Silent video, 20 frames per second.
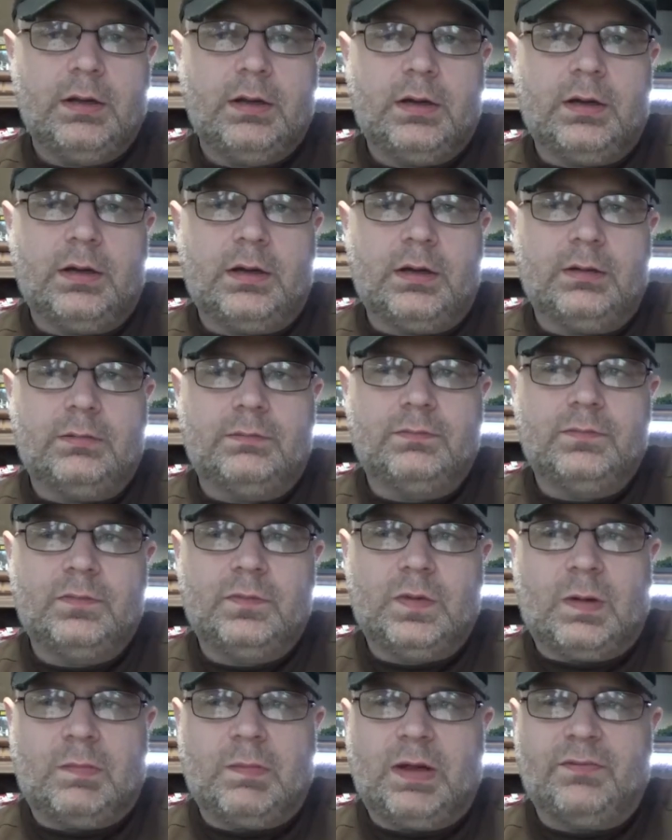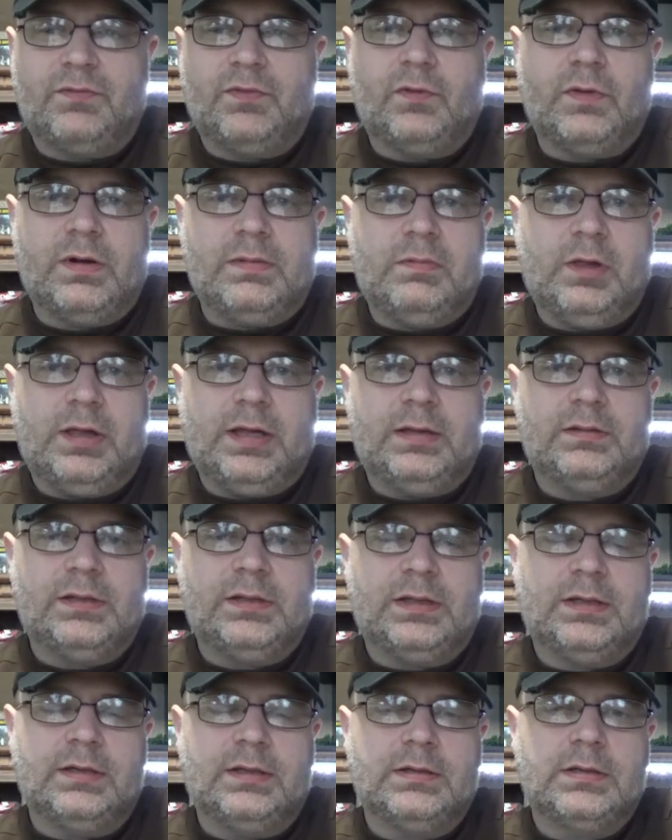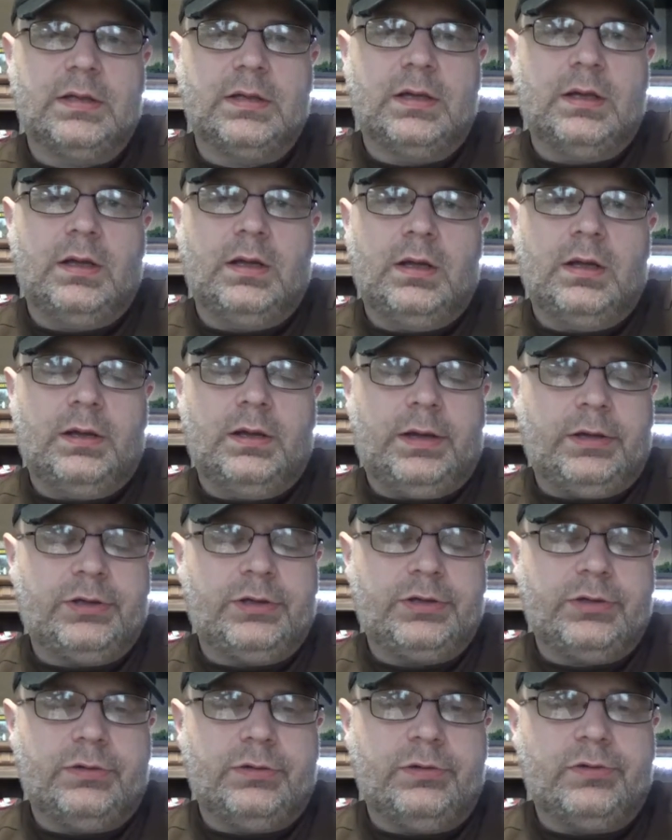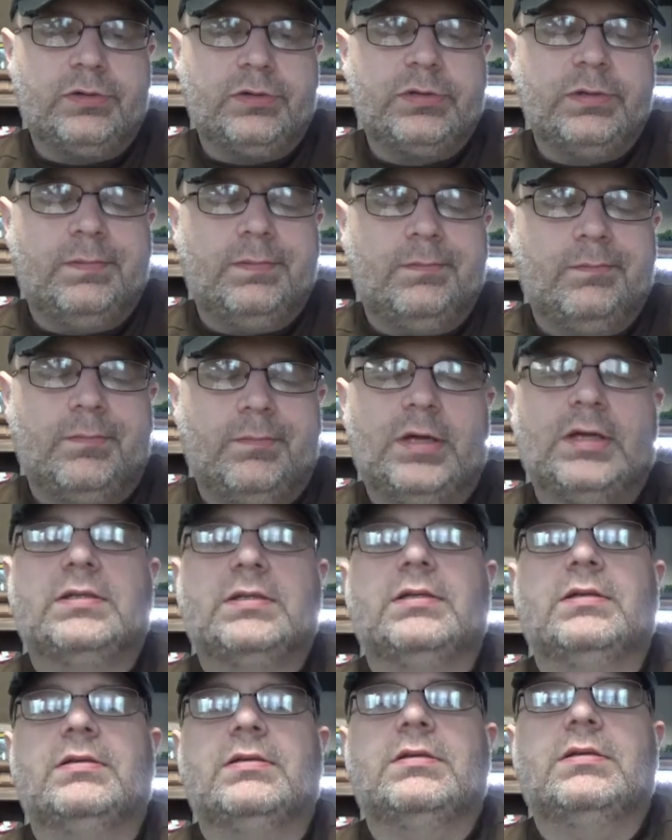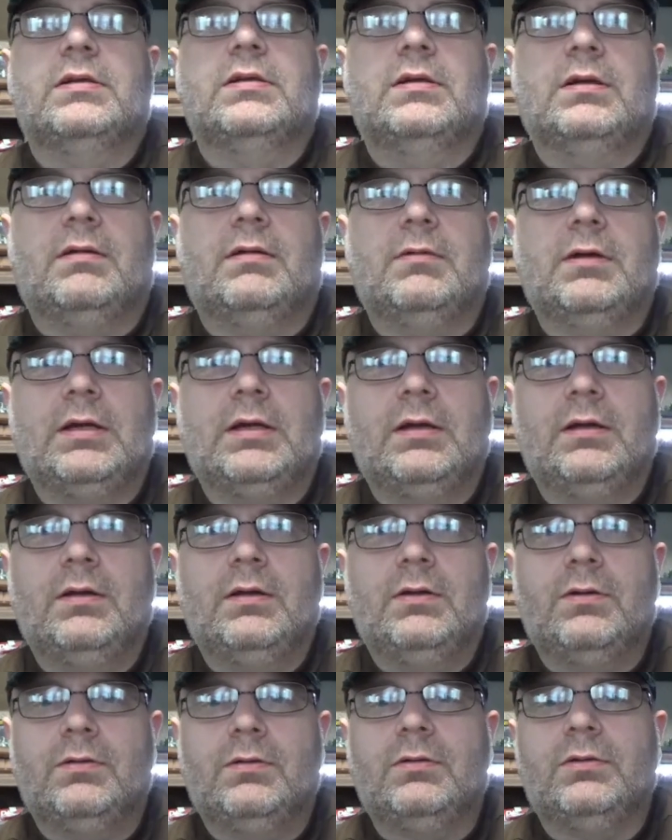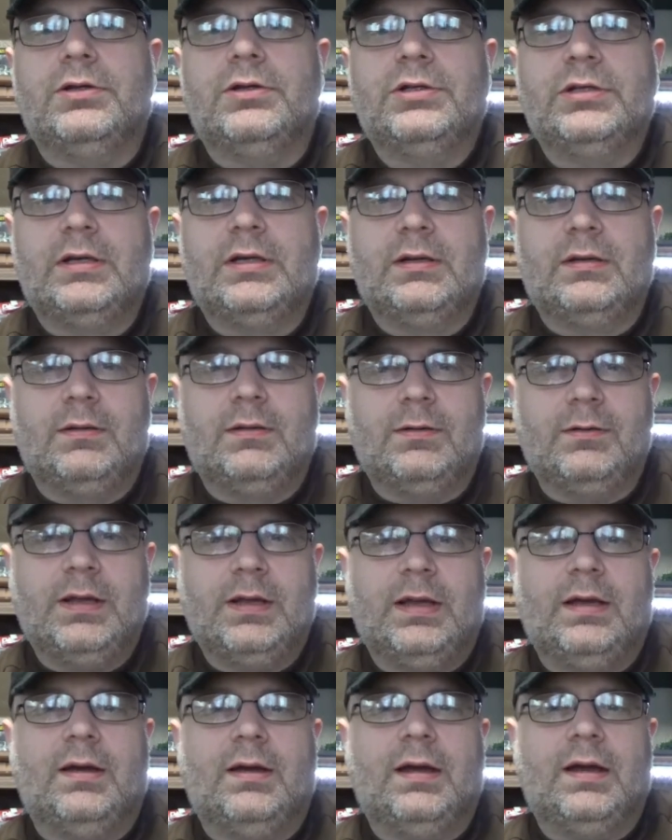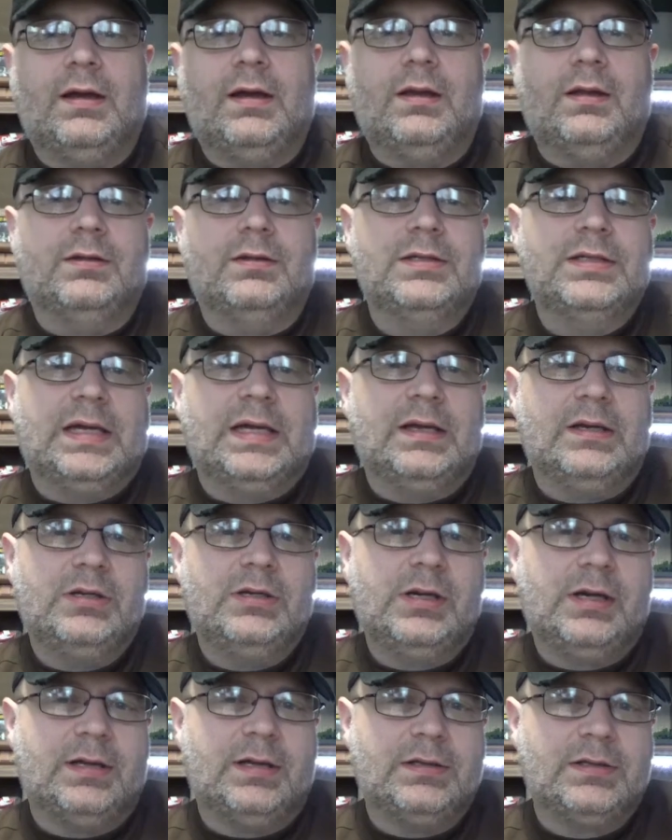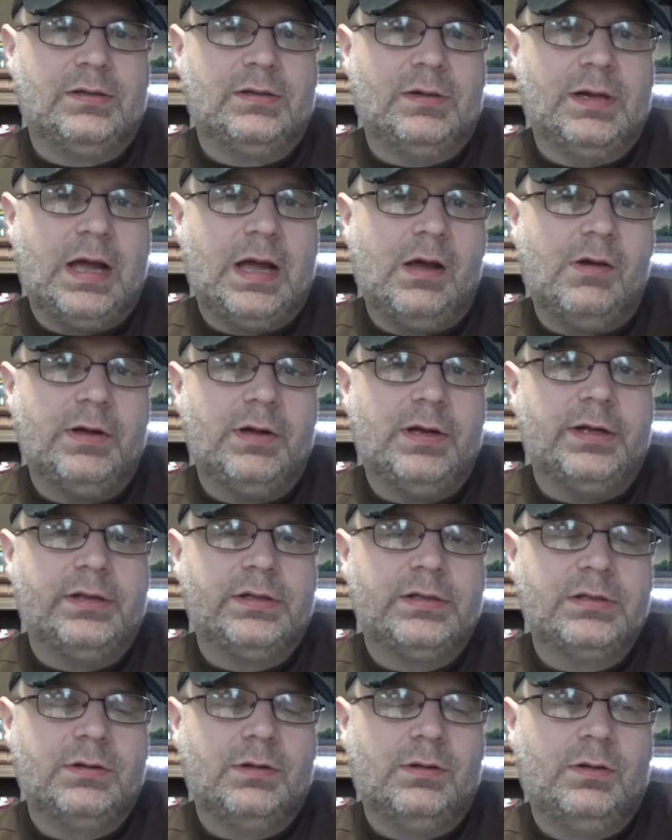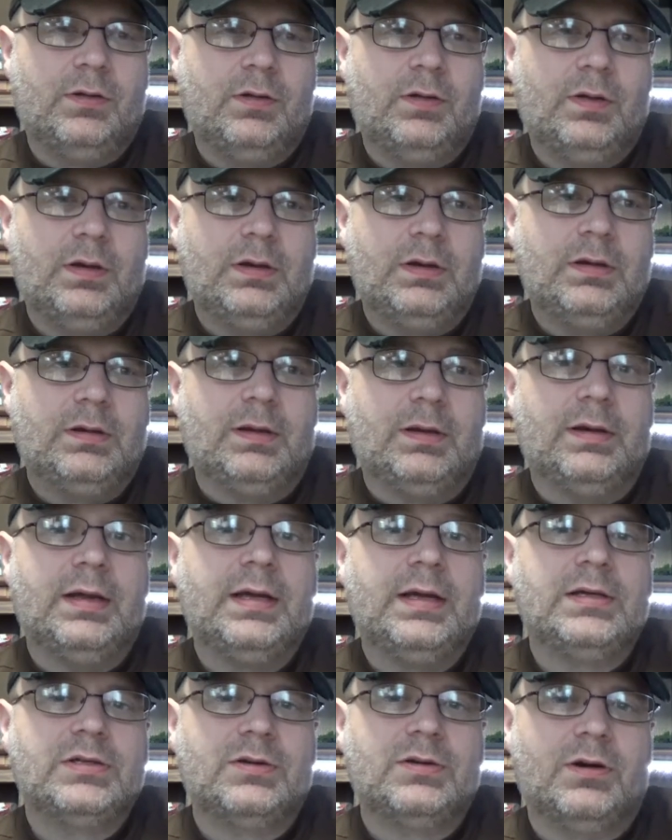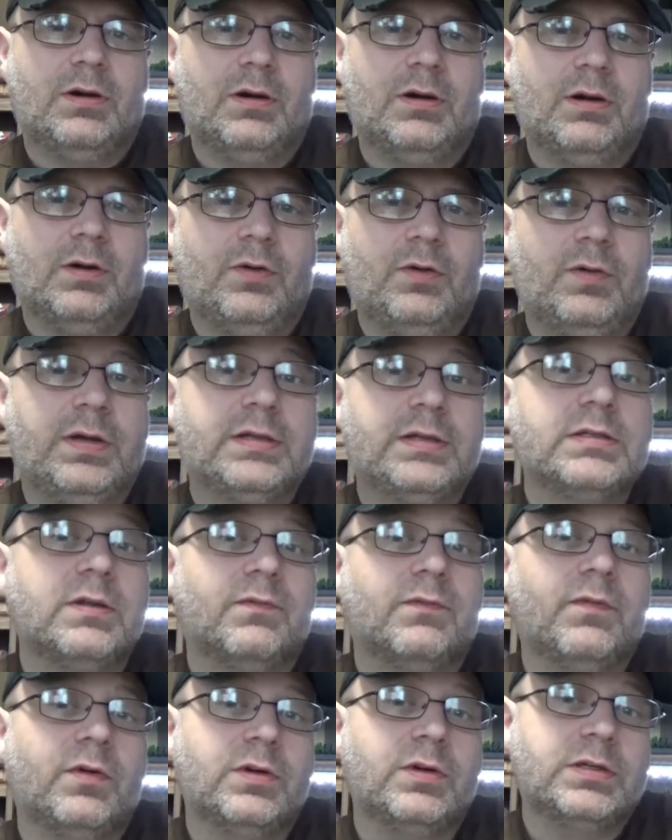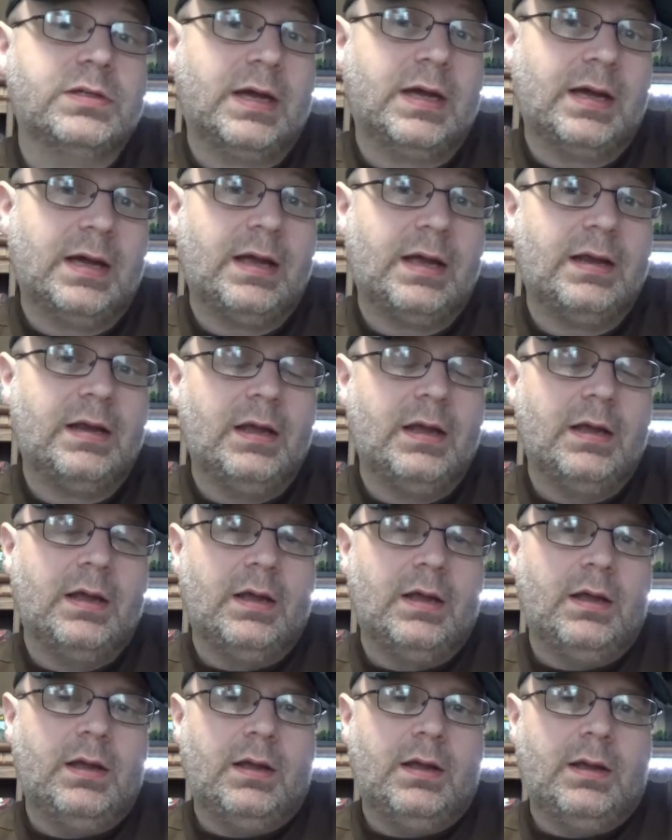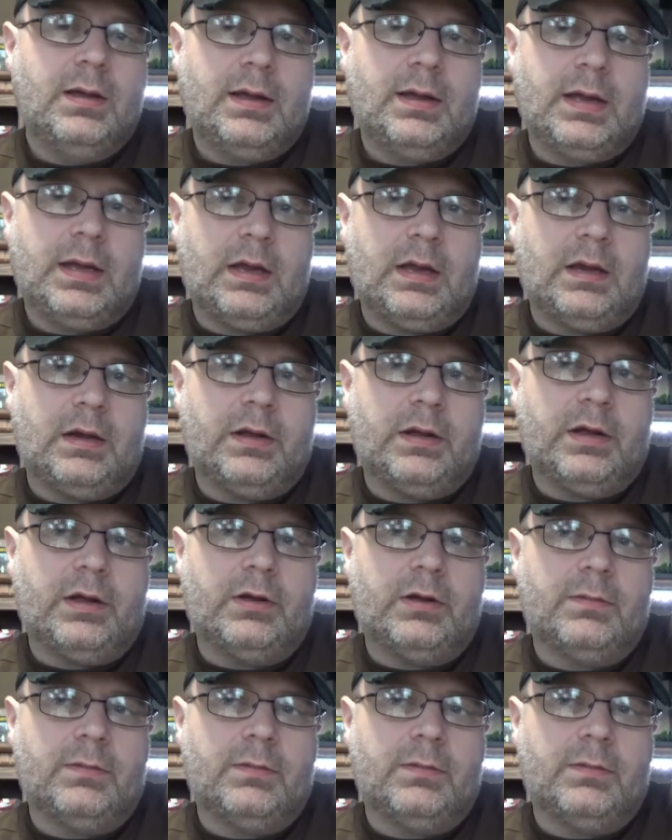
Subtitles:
I'm gonna have to replan things. He shoots, misses. I'm like, holy shit. Okay, I got a second chance. So now it's the next turn who gets the first die, and